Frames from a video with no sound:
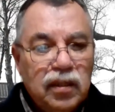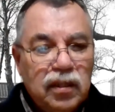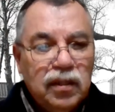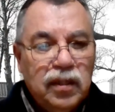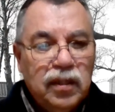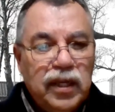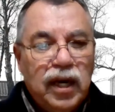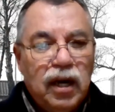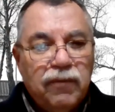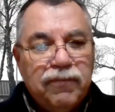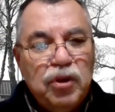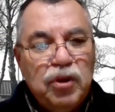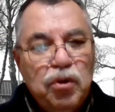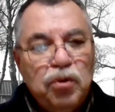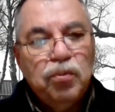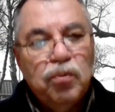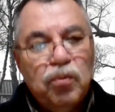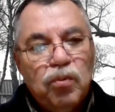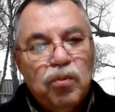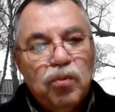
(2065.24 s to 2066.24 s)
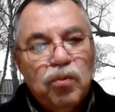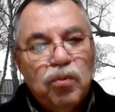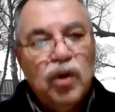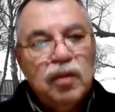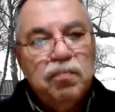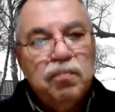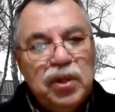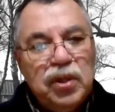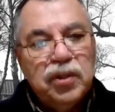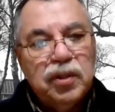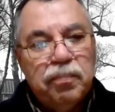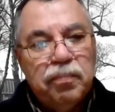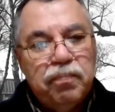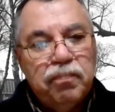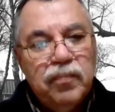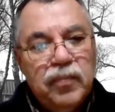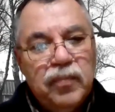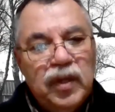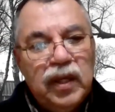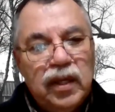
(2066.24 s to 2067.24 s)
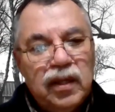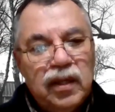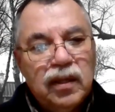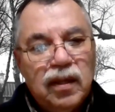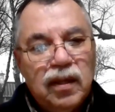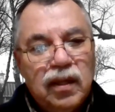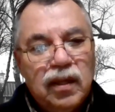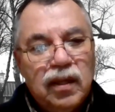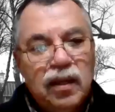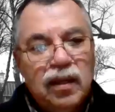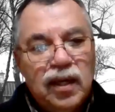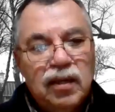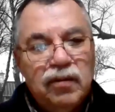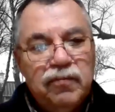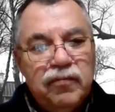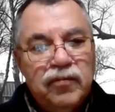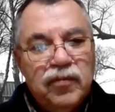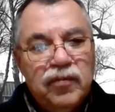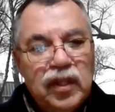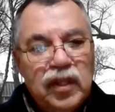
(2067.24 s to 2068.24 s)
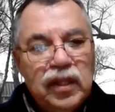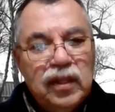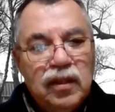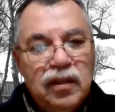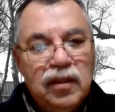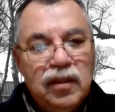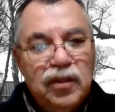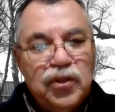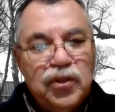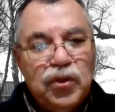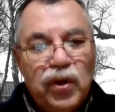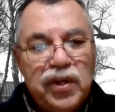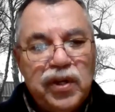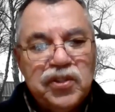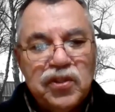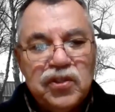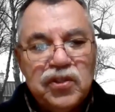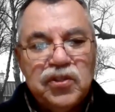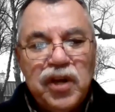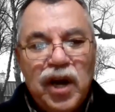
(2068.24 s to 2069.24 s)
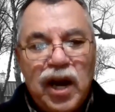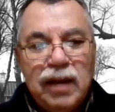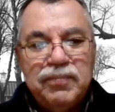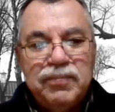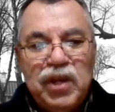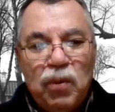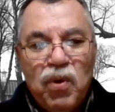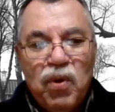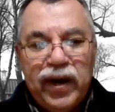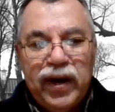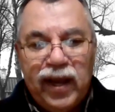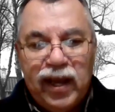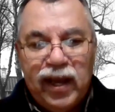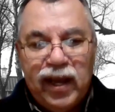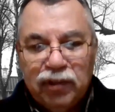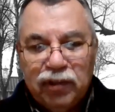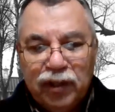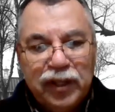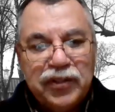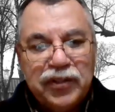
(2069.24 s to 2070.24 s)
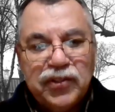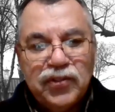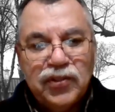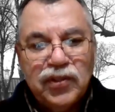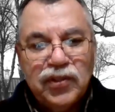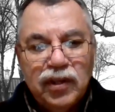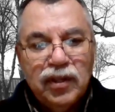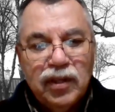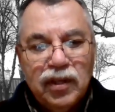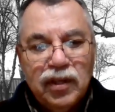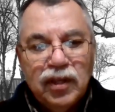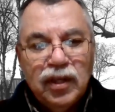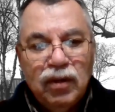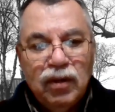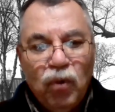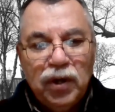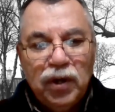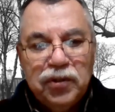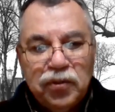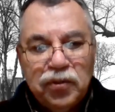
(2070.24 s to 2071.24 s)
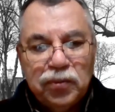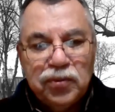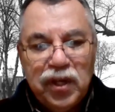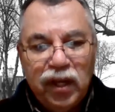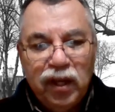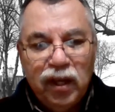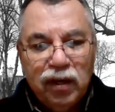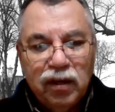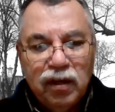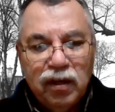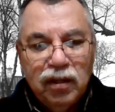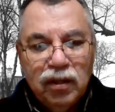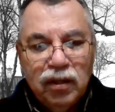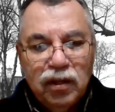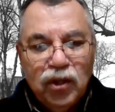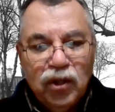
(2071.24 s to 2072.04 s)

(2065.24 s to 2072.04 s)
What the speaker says: Now, if you were to build a kind of the choicest jobs I want to have lists, 1 through 10,